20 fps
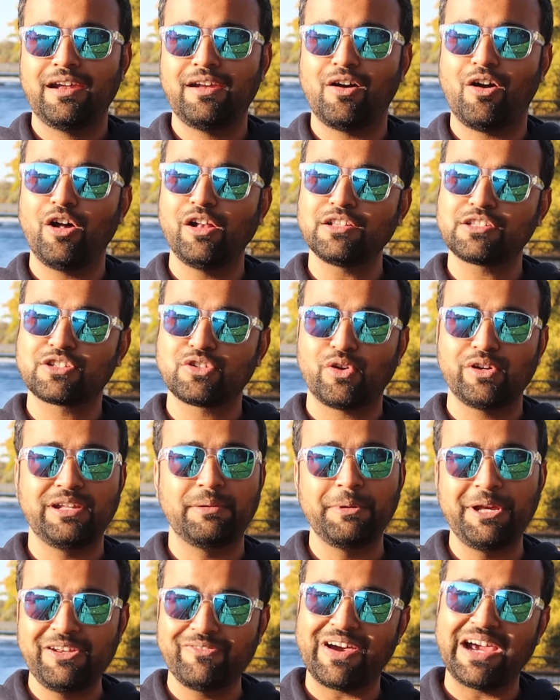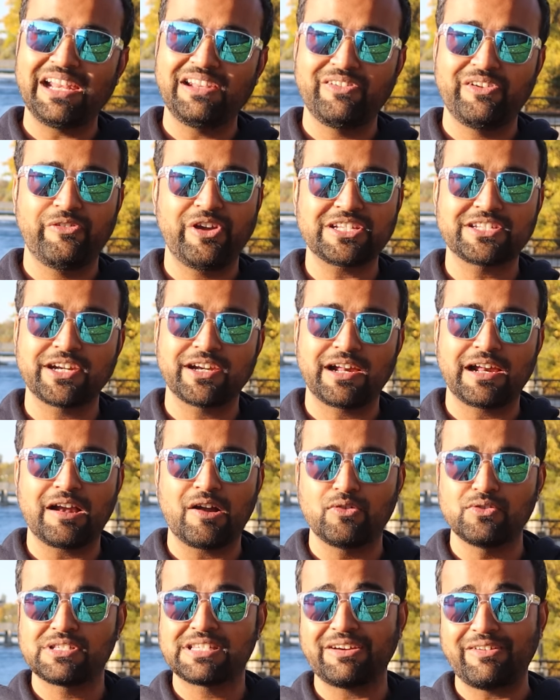And also in the meanwhile, we wasted
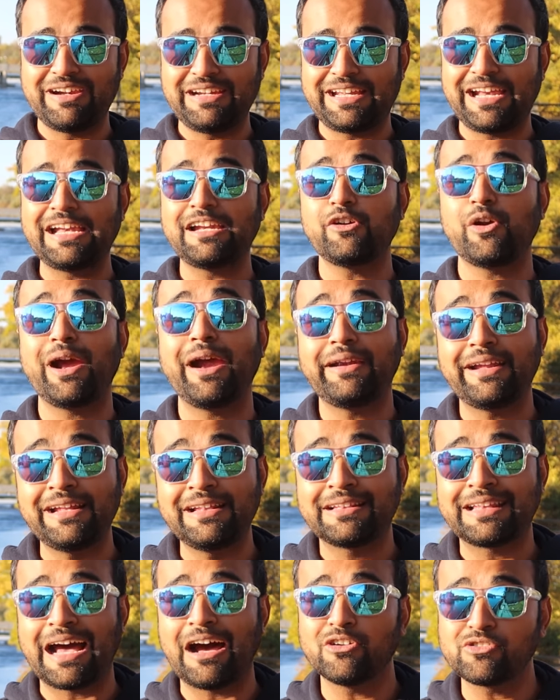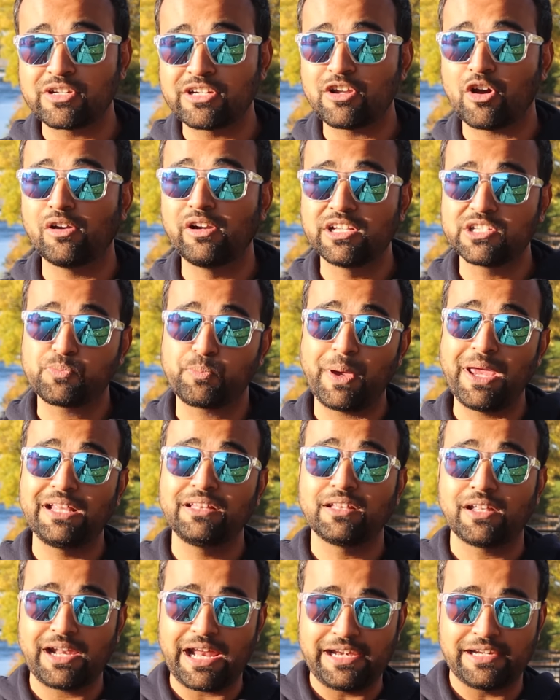around $17,000 to $18,000
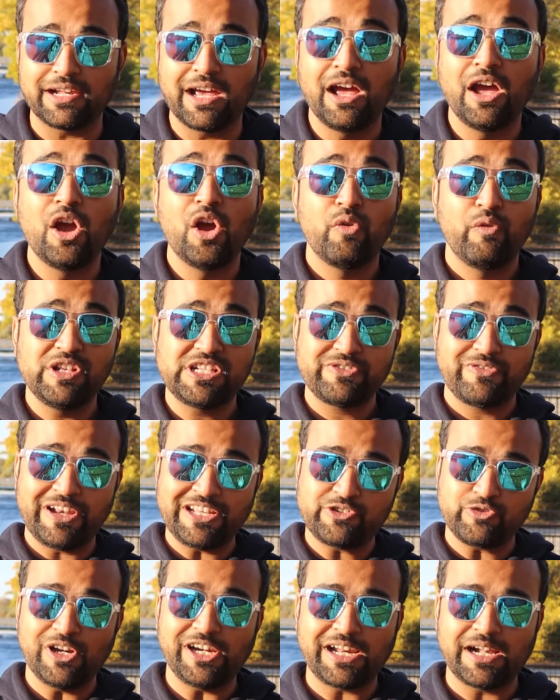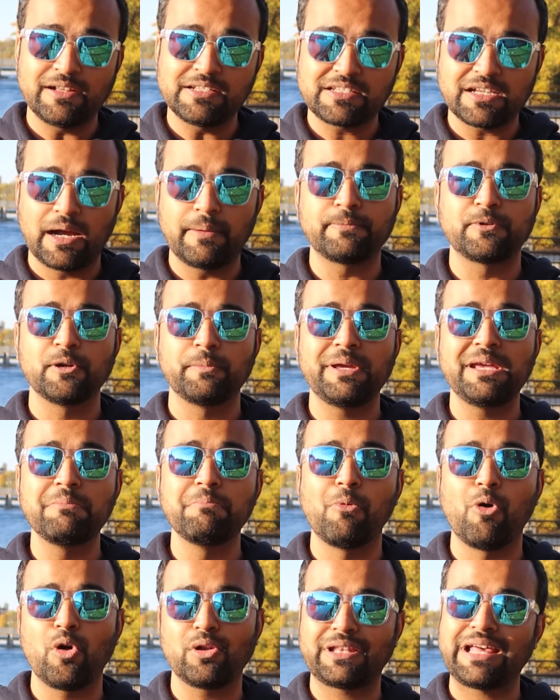paying the rent, which eventually turns out to be
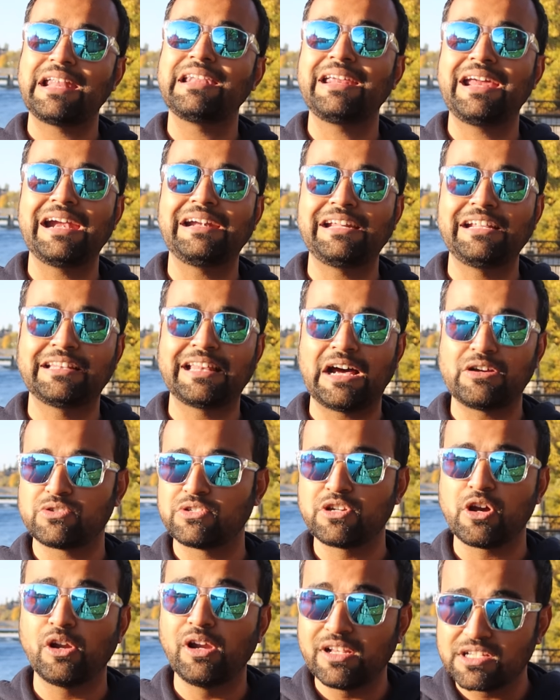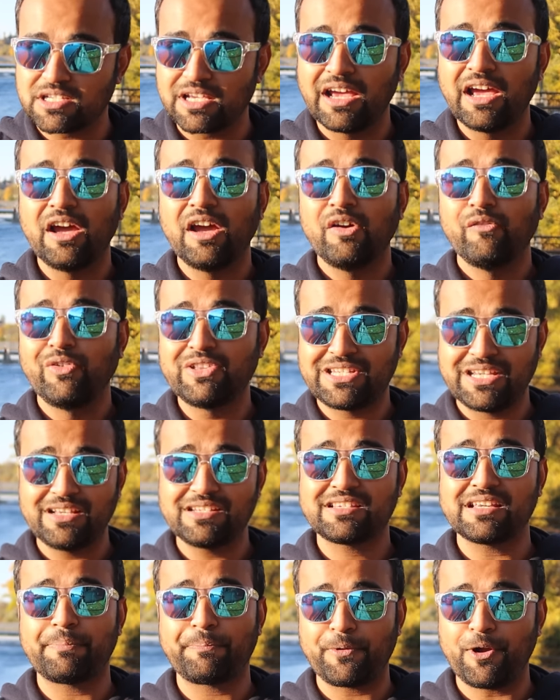more than $80,000, which
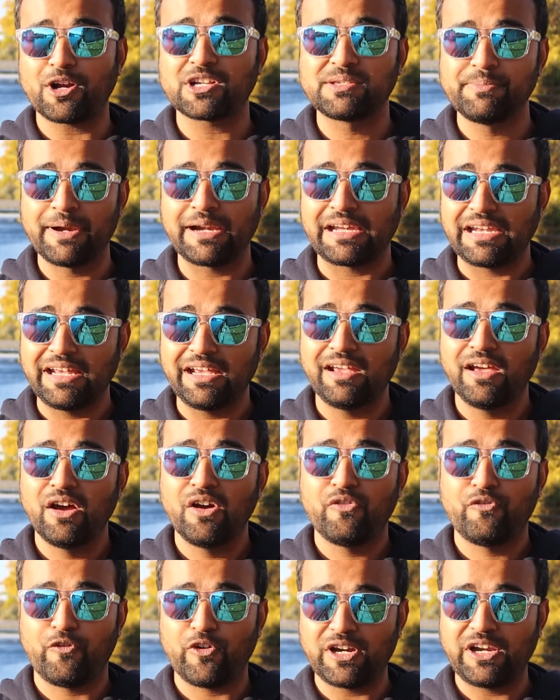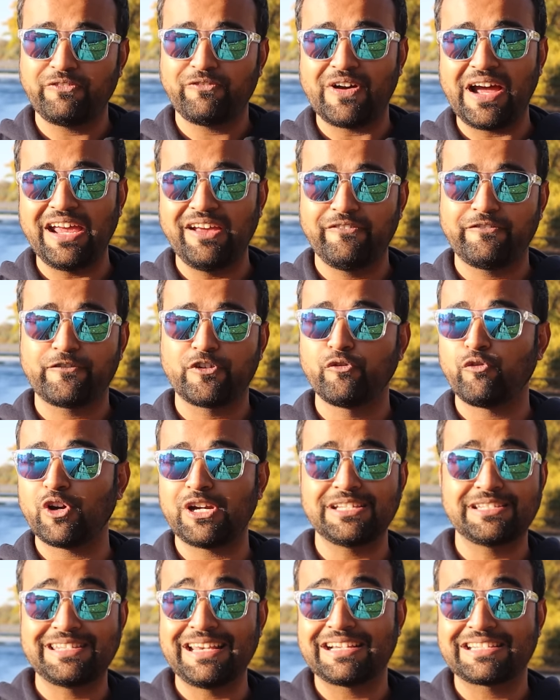is approximately 45 to
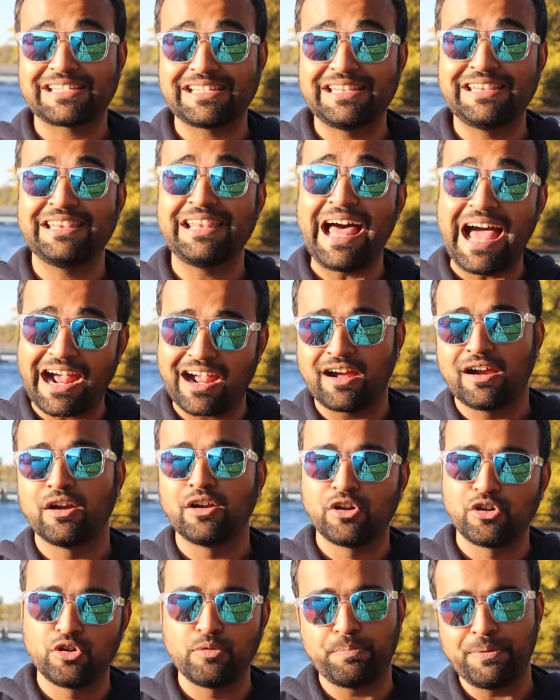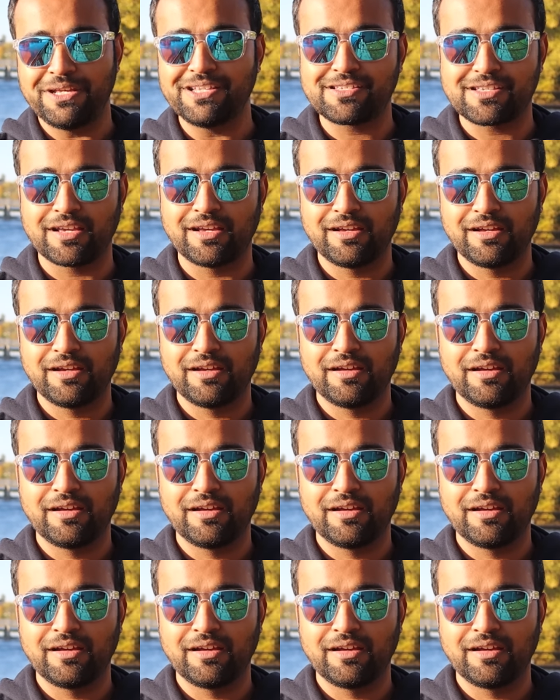46 lakh rupees.